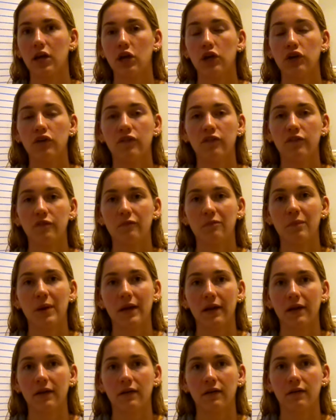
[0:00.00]
you've
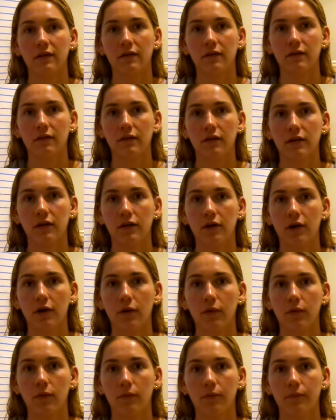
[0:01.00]
been, you
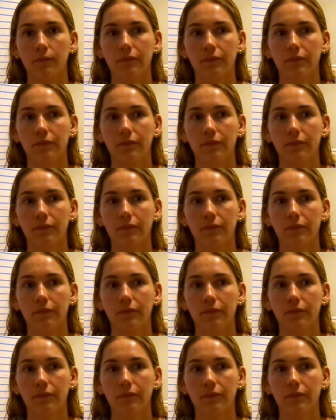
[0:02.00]
know,